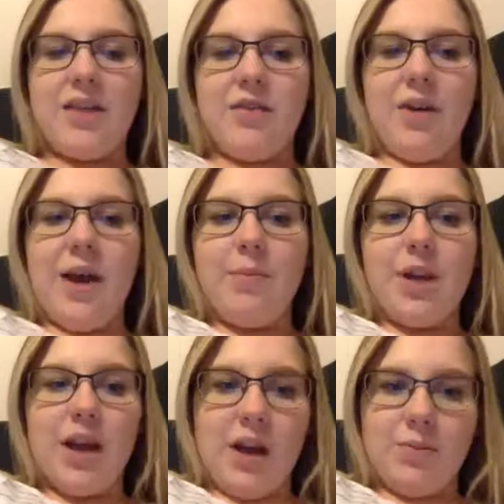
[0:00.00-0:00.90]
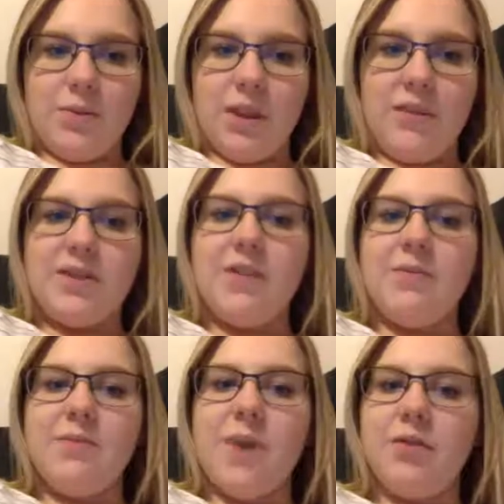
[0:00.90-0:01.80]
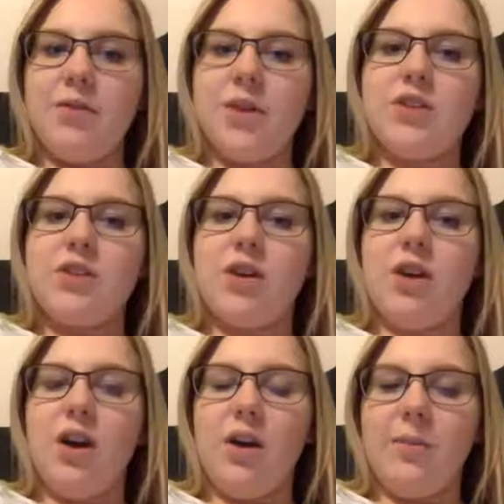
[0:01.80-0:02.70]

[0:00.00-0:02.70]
and the rapid uplift of mountain ranges are